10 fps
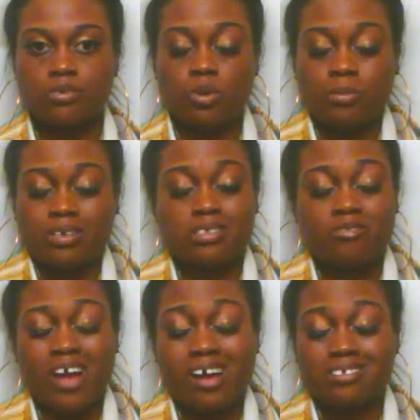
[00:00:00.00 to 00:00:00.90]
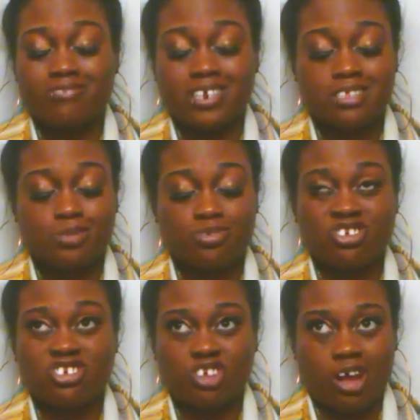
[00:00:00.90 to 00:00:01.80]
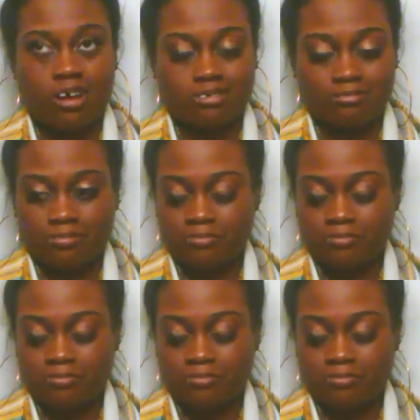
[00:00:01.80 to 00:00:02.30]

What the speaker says: My self-confidence was shot.